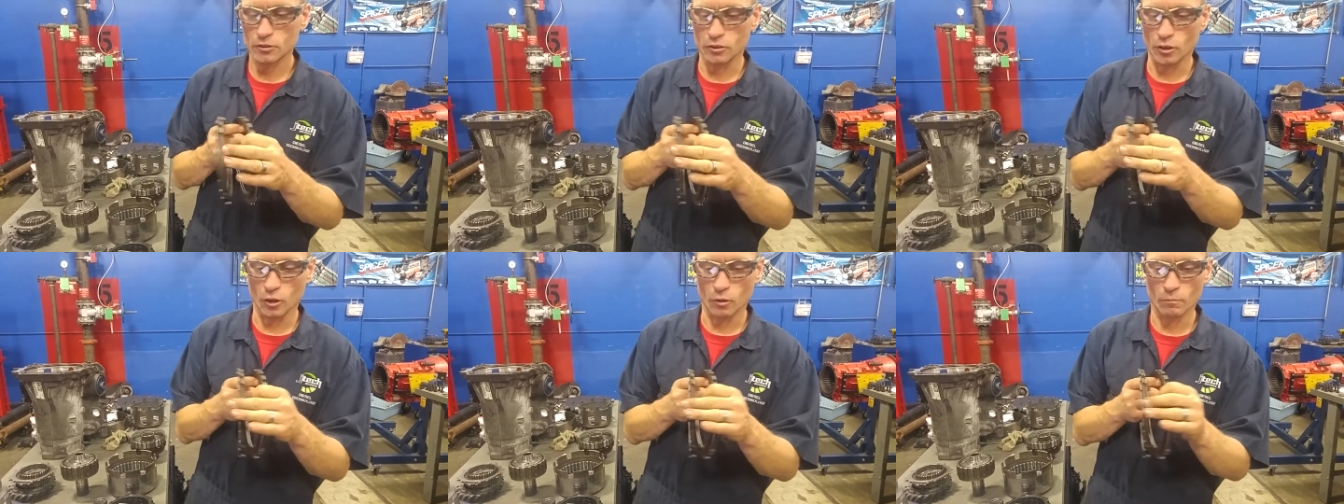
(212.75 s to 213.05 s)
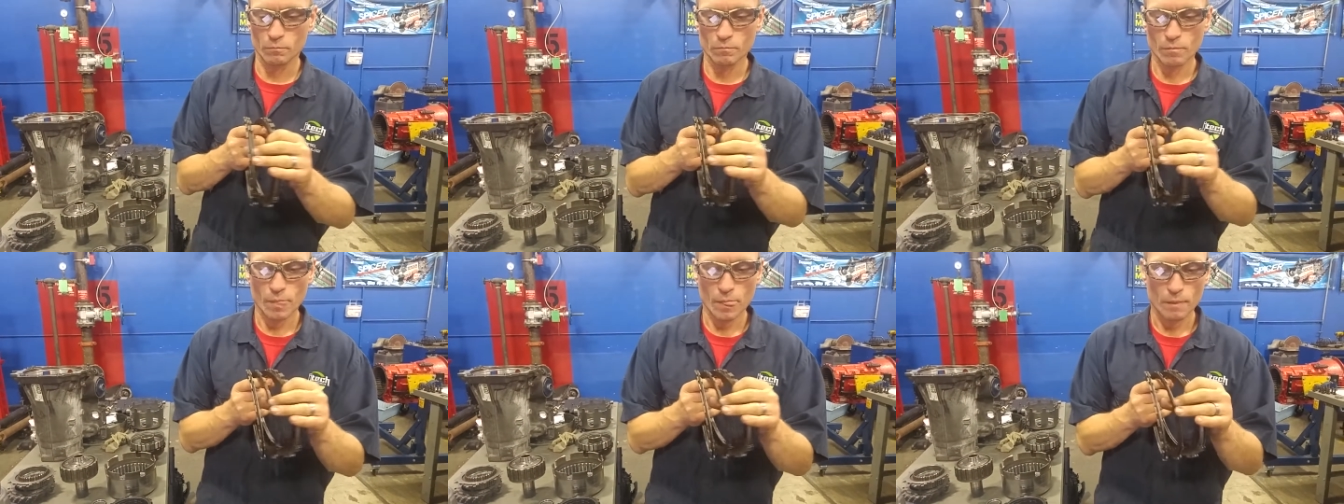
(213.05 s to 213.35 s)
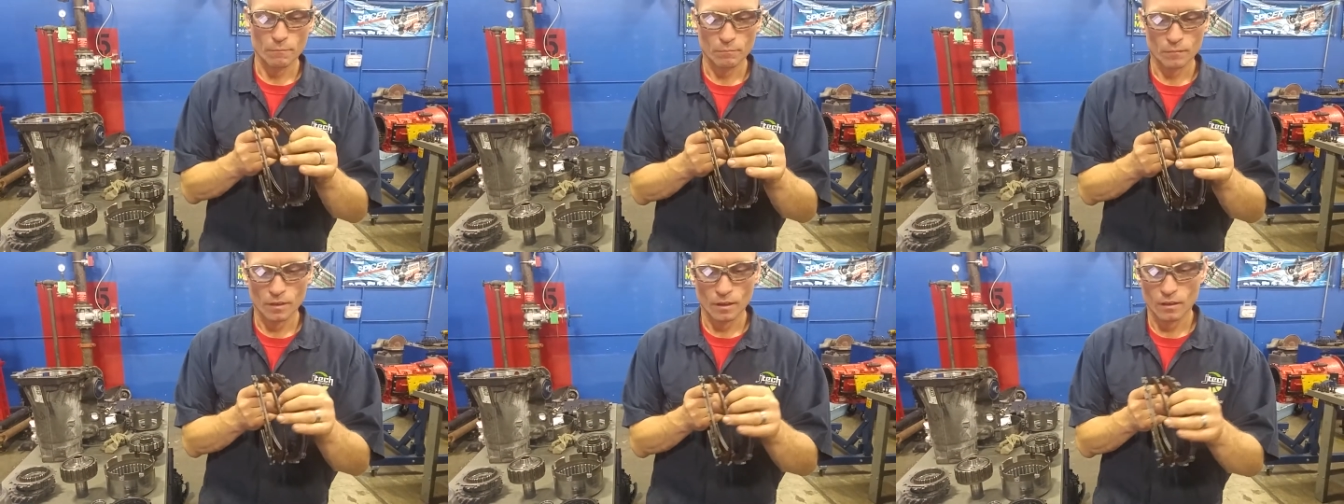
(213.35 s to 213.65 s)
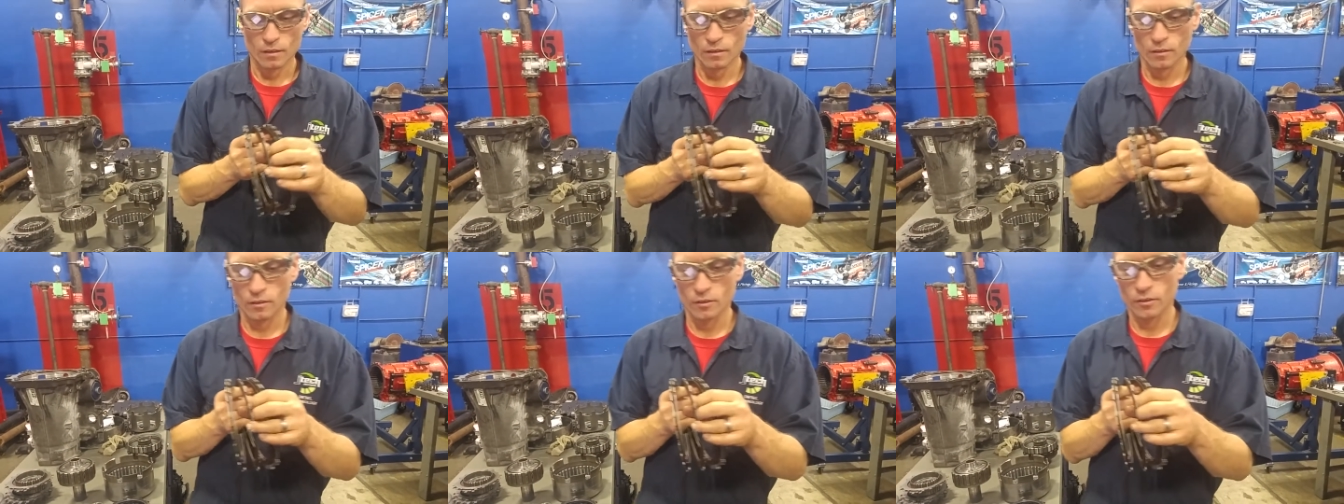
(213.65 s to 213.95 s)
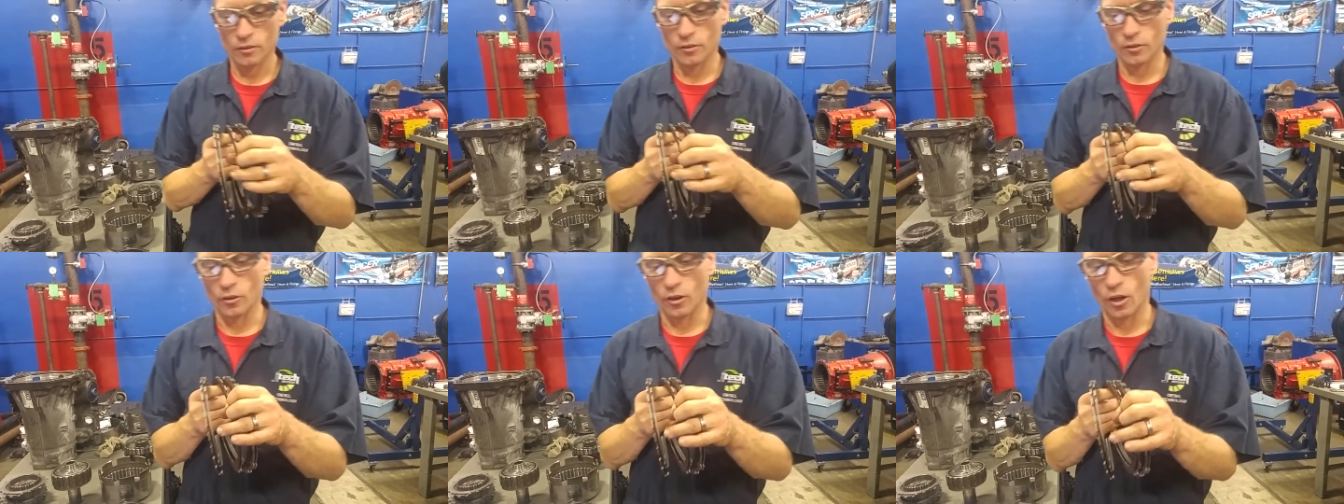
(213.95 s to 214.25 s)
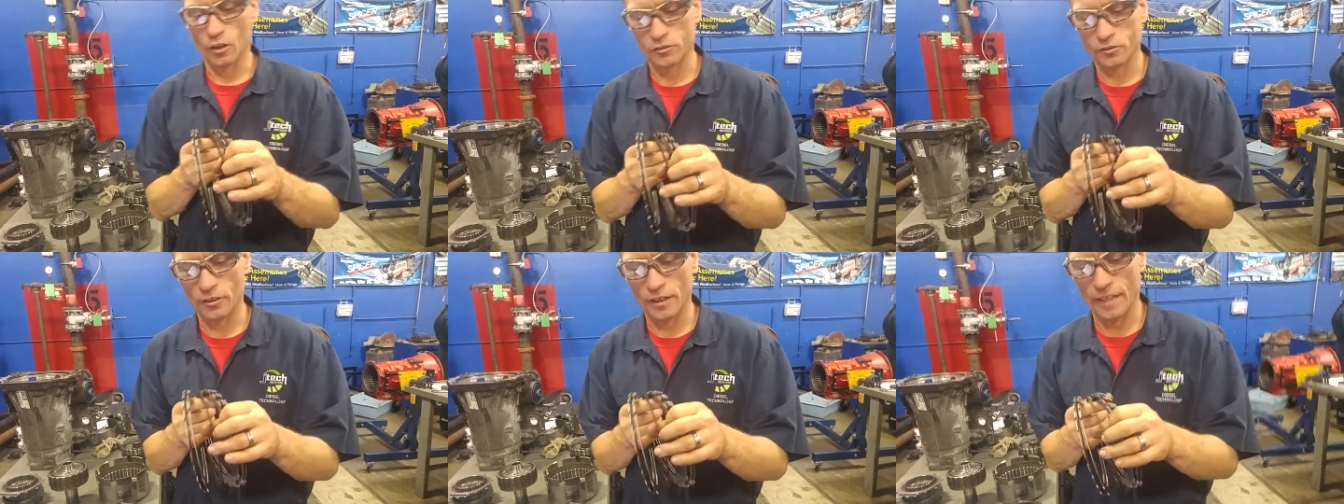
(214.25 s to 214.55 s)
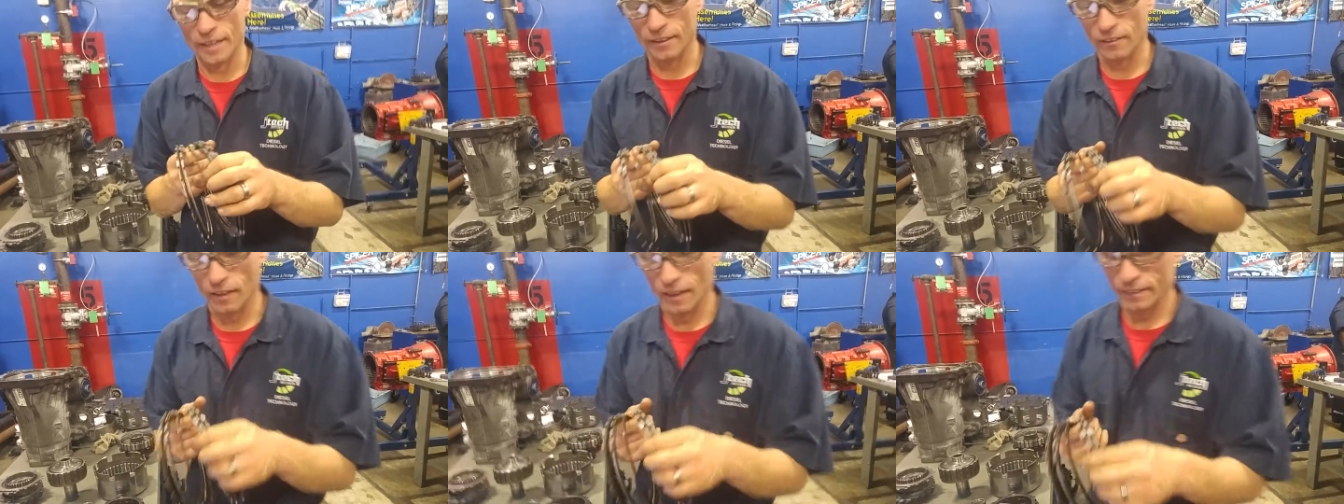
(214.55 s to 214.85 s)
So you're
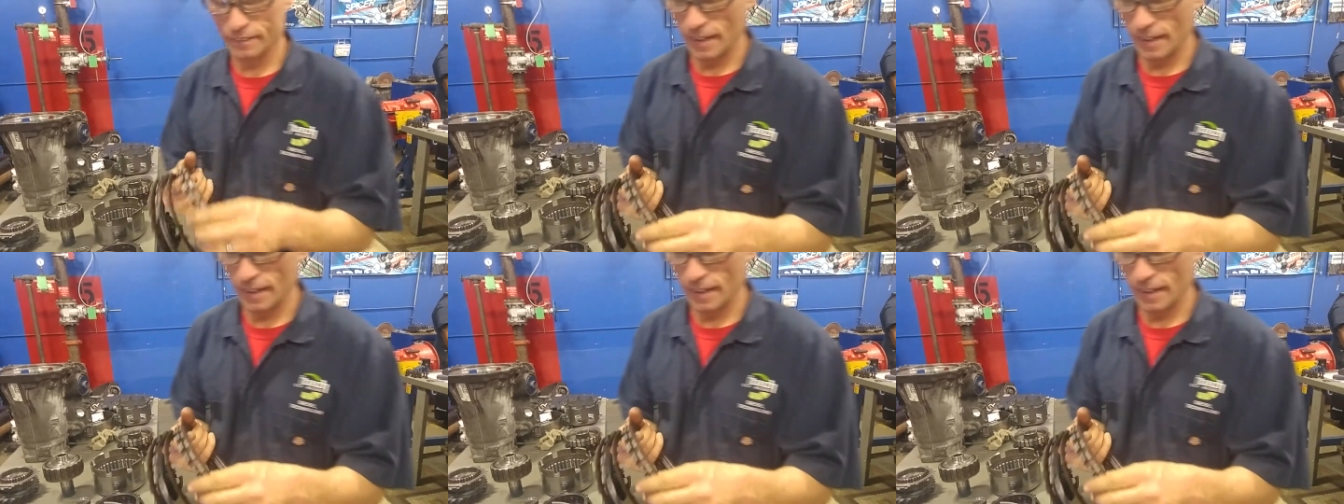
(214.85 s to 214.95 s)
alternating like